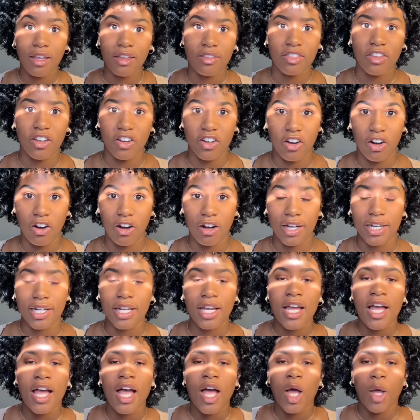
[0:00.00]
They're gone.
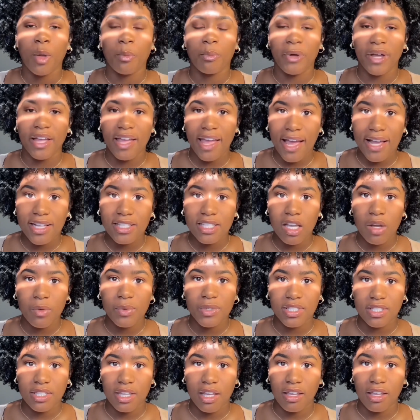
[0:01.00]
But as I was
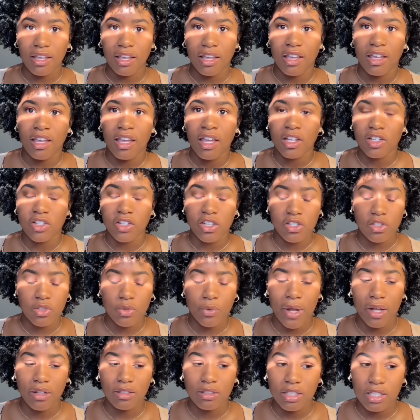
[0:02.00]
saying, just
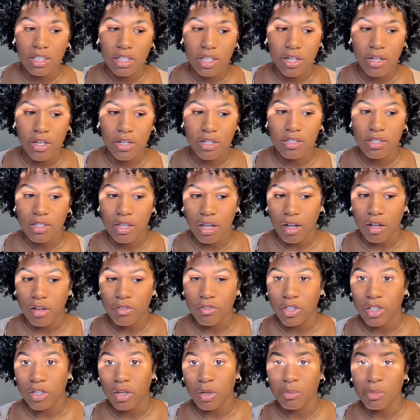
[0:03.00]
throughout the years of,
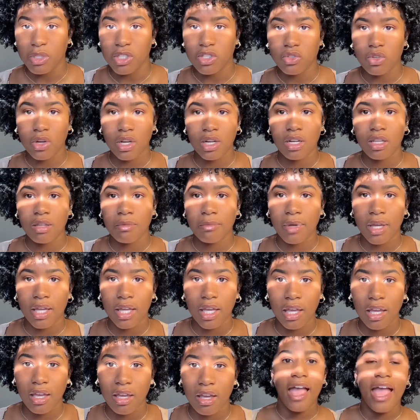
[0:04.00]
me straightening my
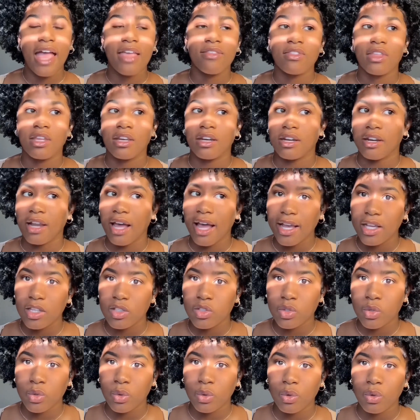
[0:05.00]
hair, and then in high
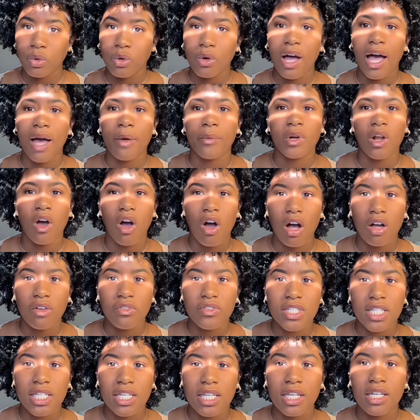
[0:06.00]
school I would
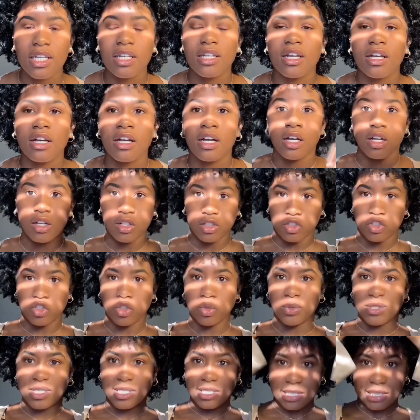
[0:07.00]
often do
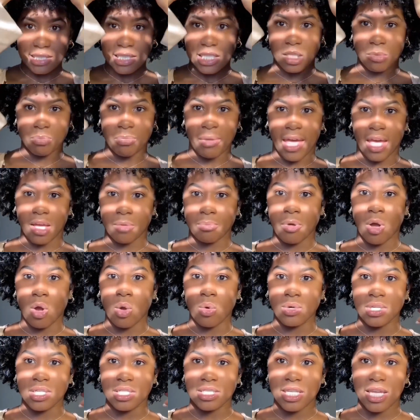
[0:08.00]
slick back
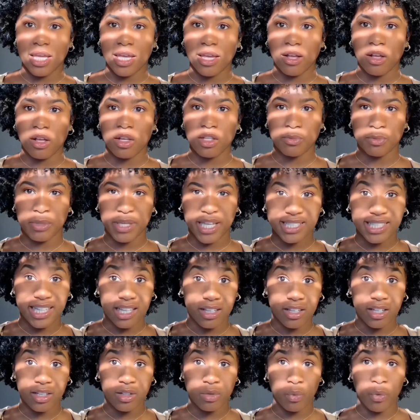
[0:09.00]
ponytails because I
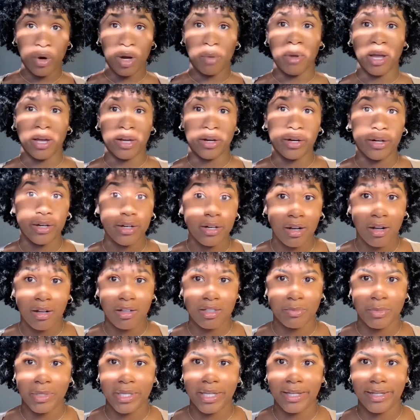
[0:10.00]
couldn't wear my curls
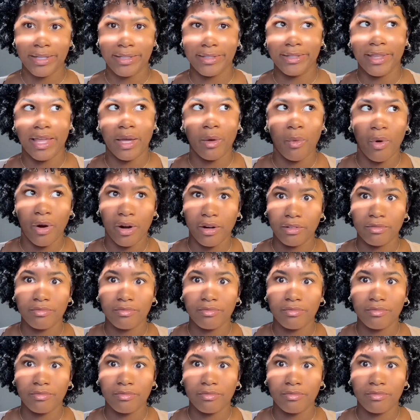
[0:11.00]
because they weren't